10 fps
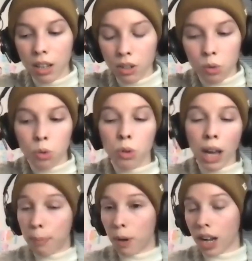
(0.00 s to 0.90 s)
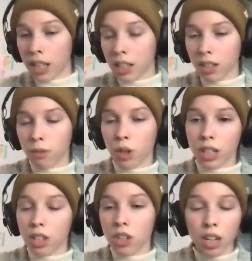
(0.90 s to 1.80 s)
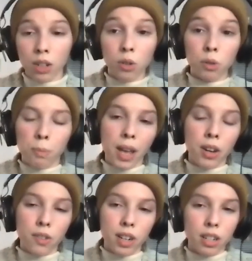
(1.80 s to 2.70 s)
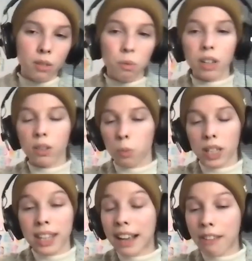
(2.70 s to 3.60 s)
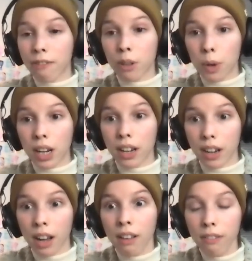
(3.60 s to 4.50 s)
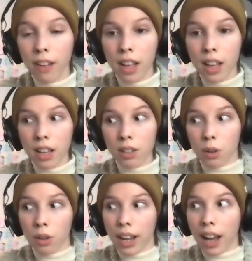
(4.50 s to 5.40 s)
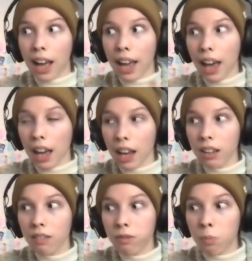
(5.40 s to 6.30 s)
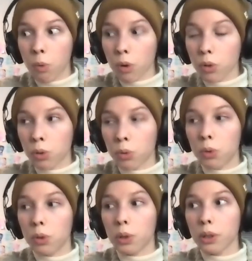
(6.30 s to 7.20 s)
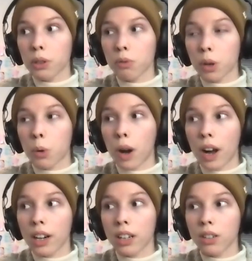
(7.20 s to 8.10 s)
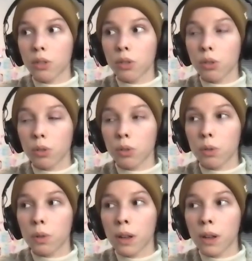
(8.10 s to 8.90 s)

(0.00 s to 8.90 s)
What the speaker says: do that process of transitioning to Mandarin once I get fluent enough. So like I have more tools required to